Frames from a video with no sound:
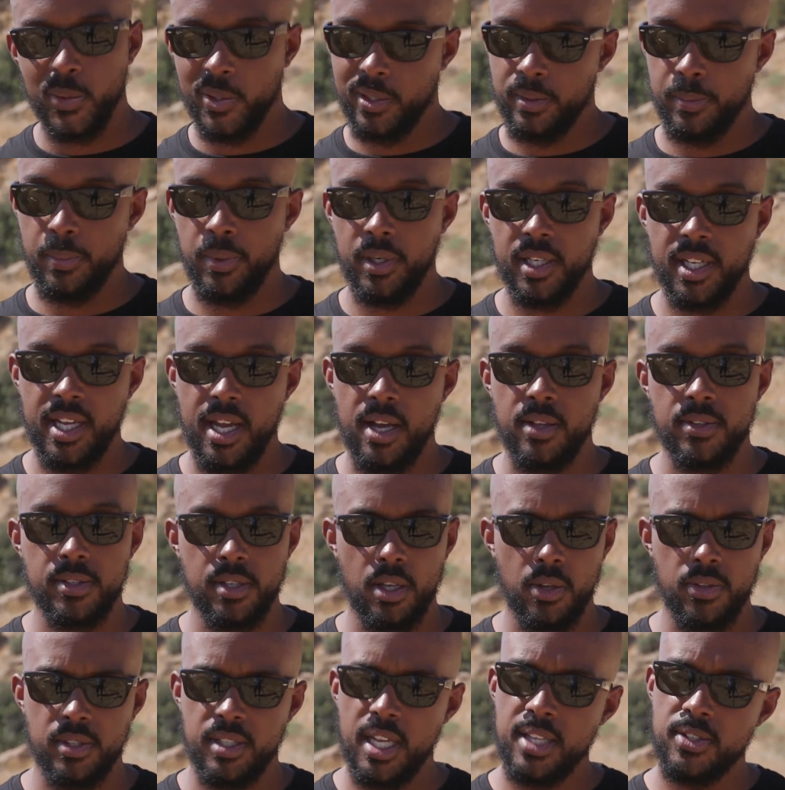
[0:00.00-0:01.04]
we're gonna be putting out,
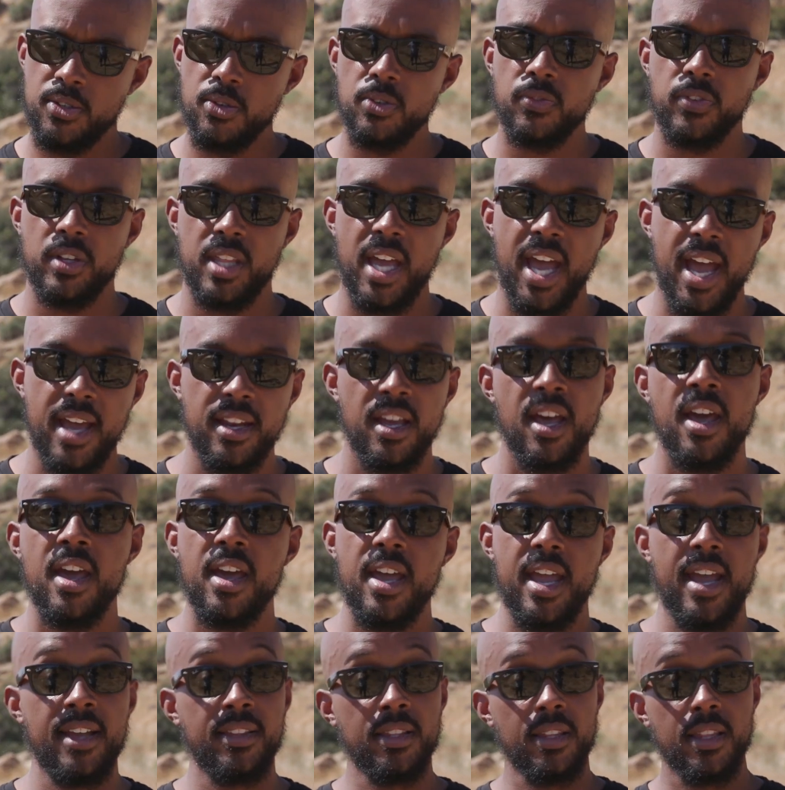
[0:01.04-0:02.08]
so stay tuned for that.
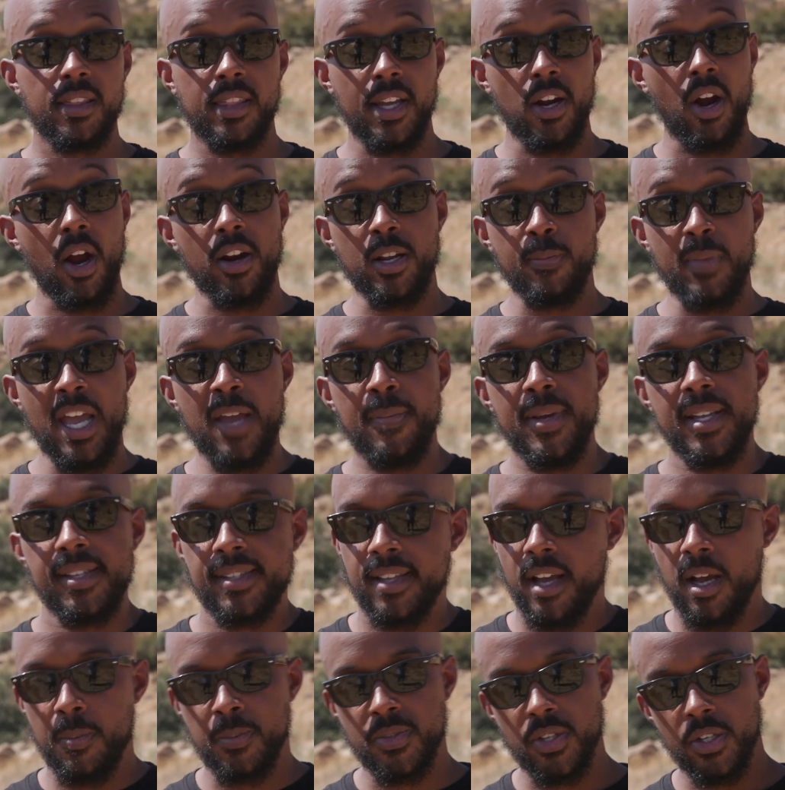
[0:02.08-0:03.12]
And there already may be
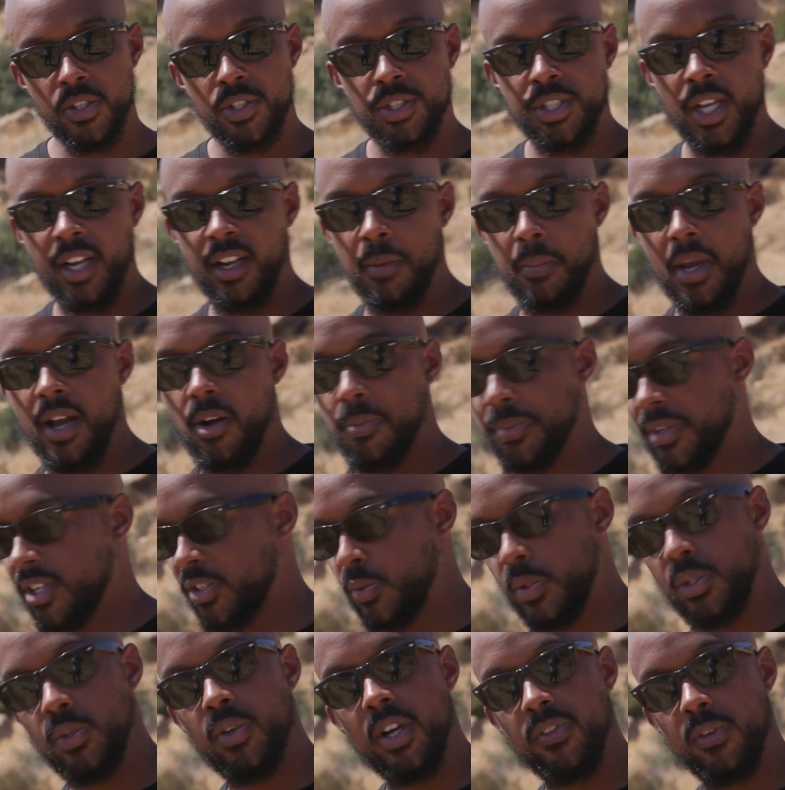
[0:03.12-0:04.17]
some, so you should check them out
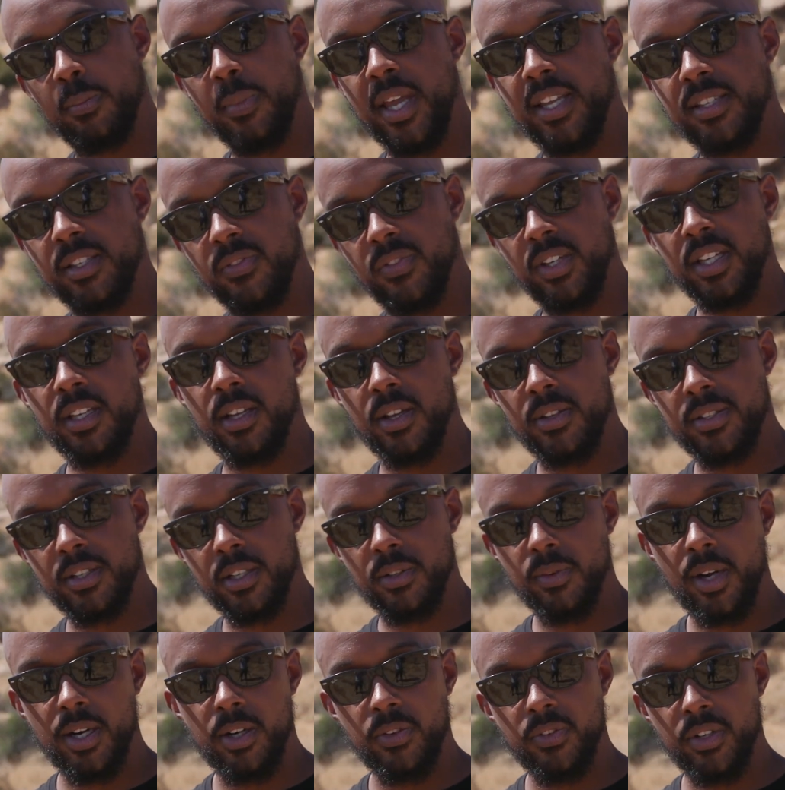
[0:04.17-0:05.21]
because we do have amazing videos that
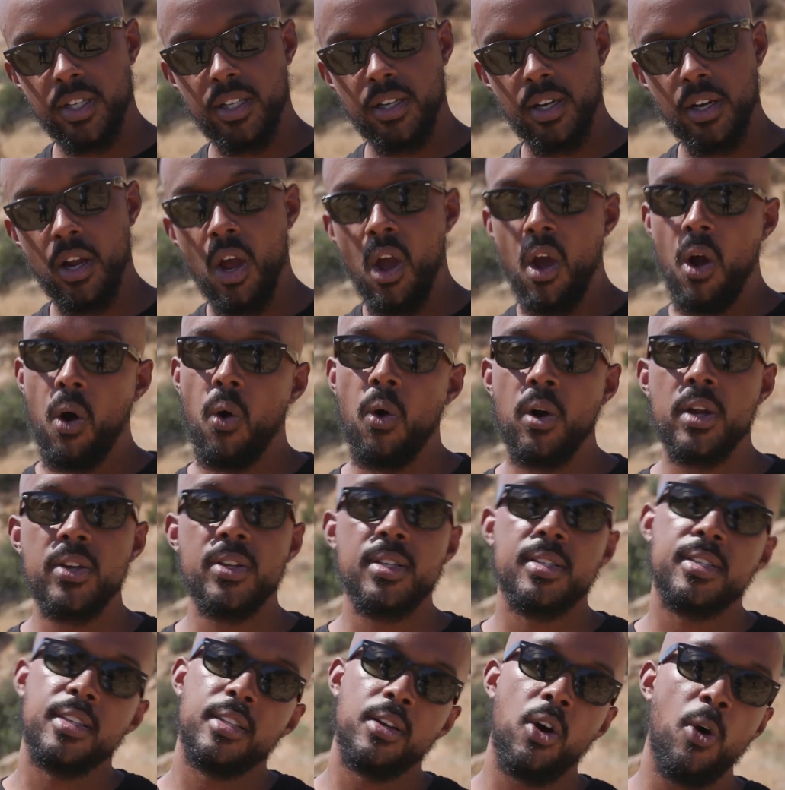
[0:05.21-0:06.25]
are right over here, or you
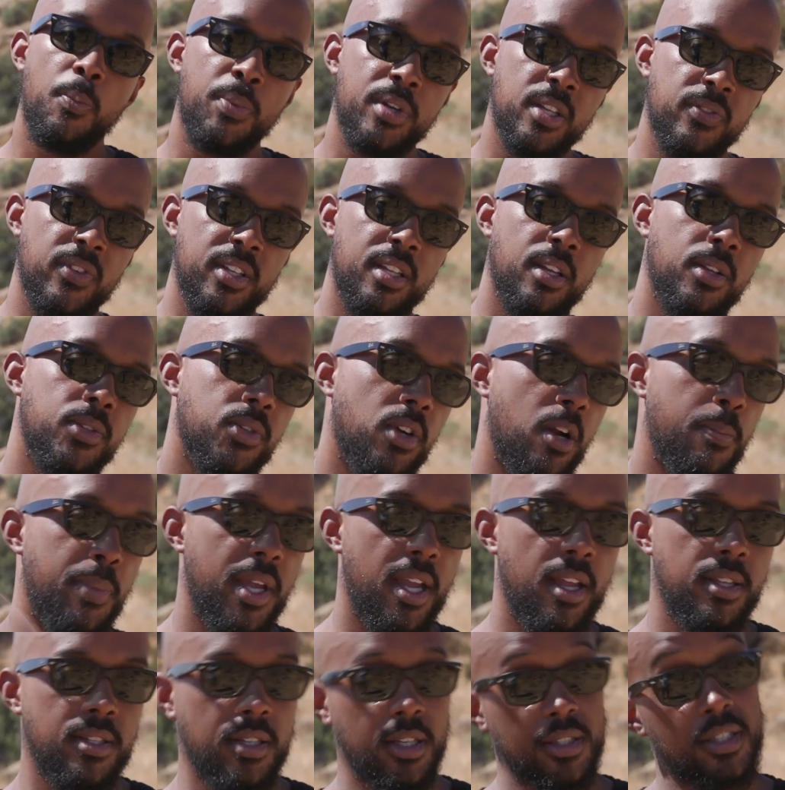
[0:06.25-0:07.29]
can see the opening video to our
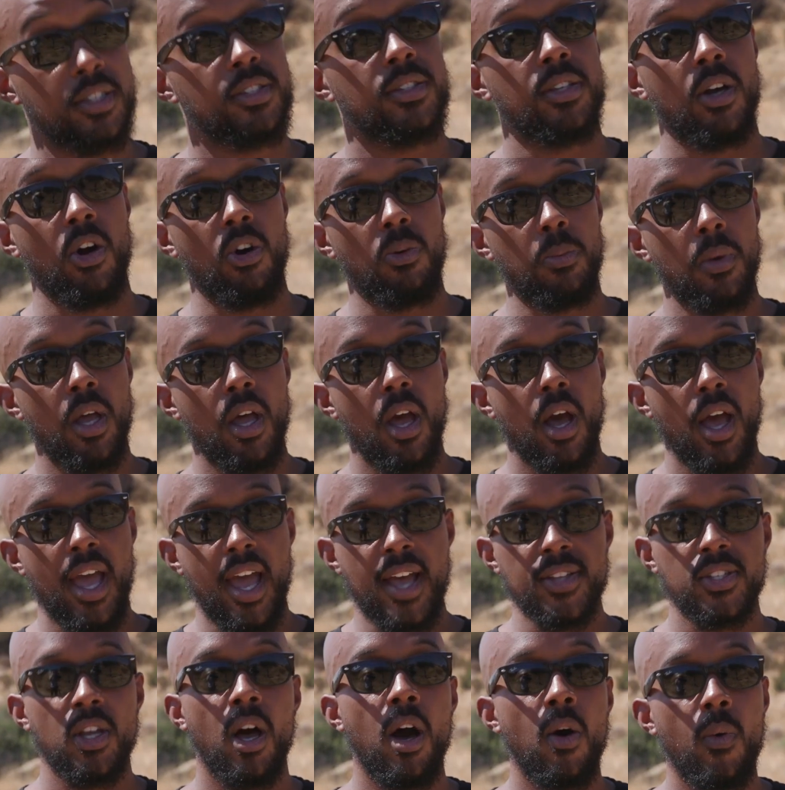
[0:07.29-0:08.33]
page because it's dope.
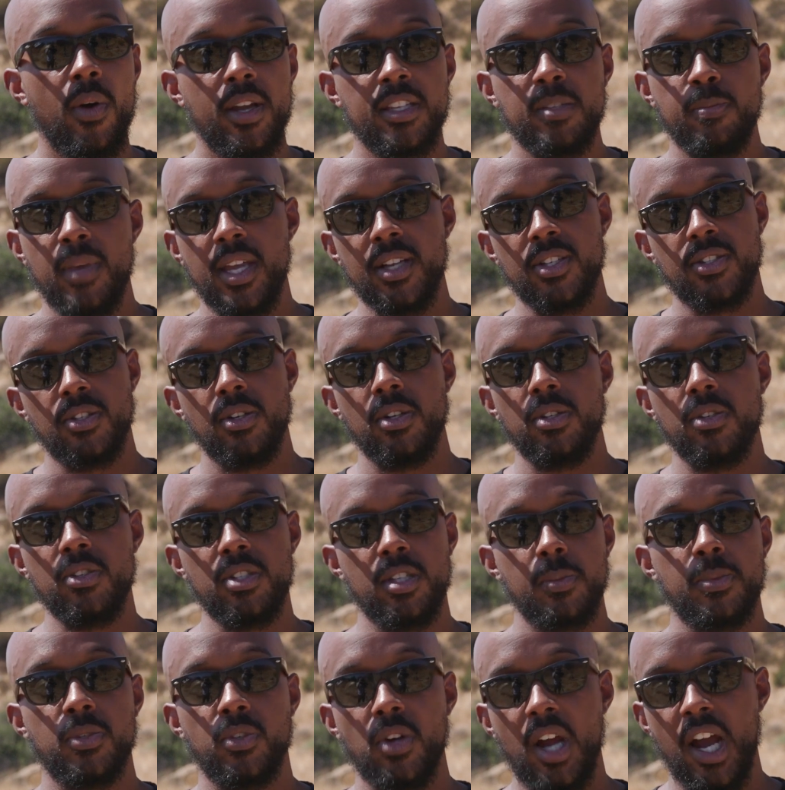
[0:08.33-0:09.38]
As always, make sure you
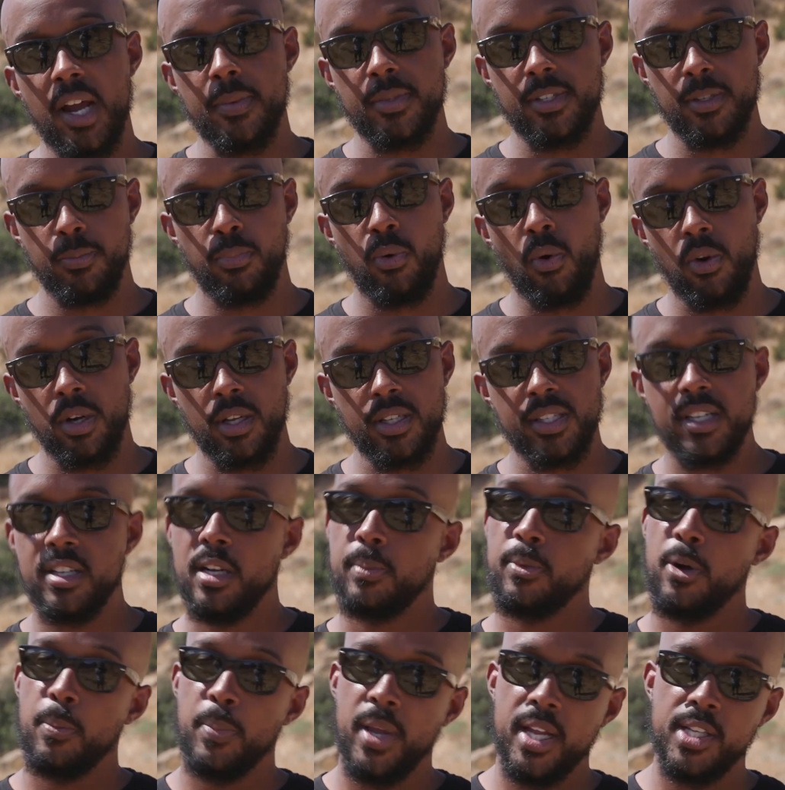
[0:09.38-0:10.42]
subscribe to support us, hit
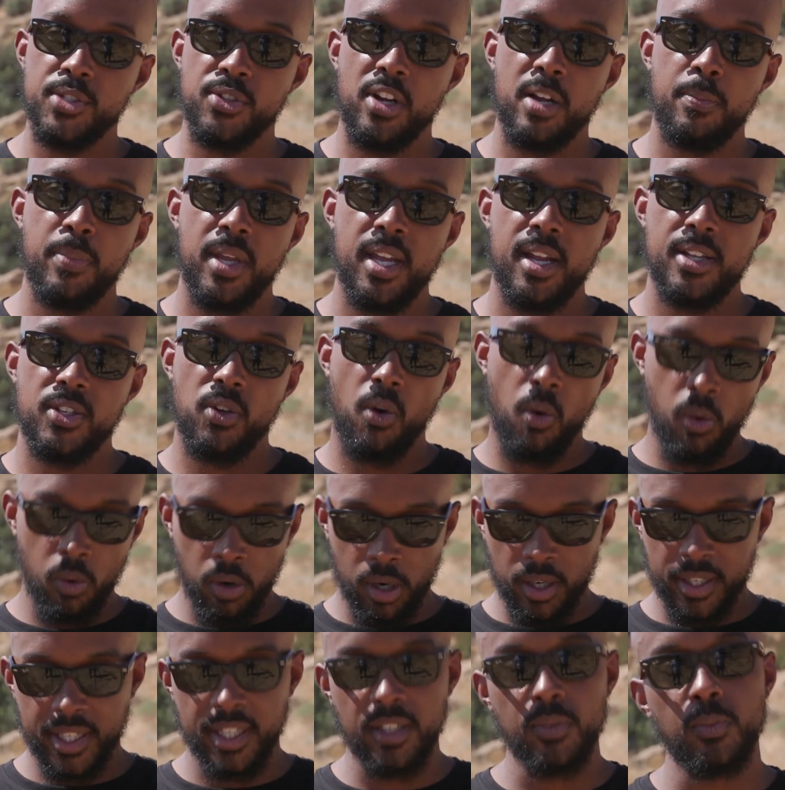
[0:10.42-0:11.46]
up our Patreon page,
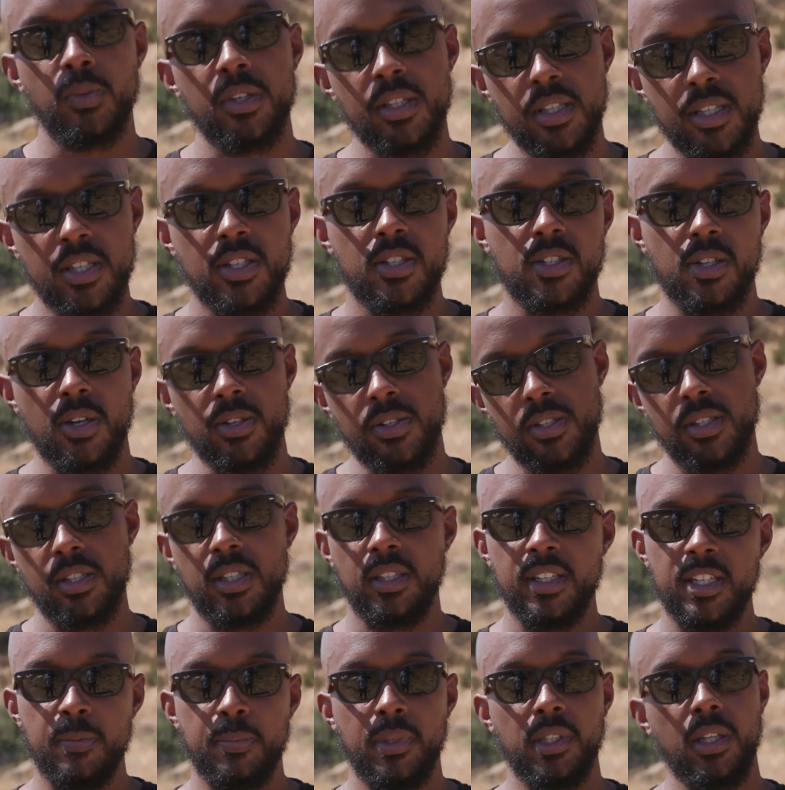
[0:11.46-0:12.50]
or get one of these shirts in
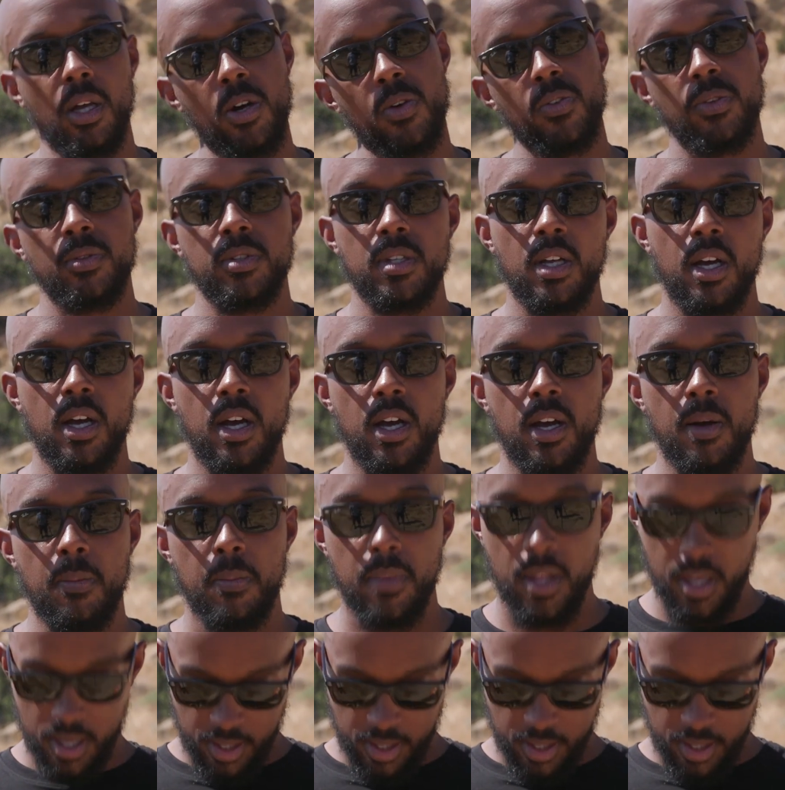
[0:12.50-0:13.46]
the link below um,